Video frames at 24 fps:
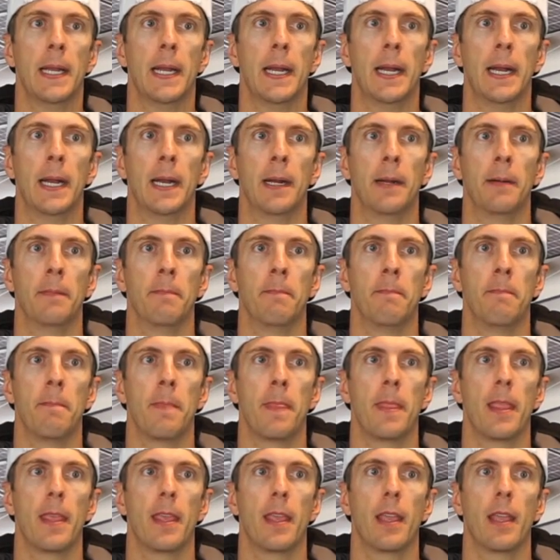um,
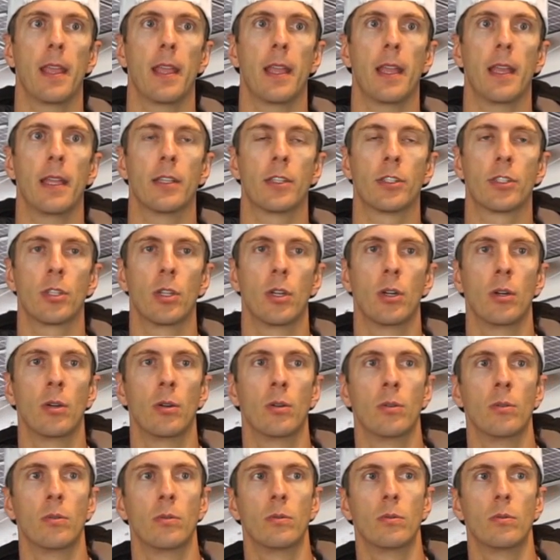and
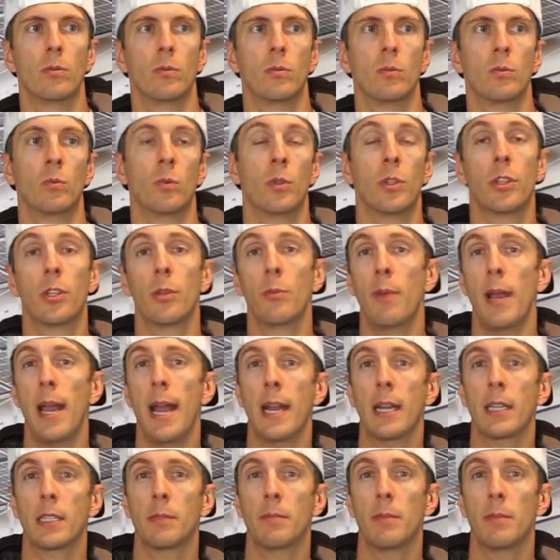so with the backs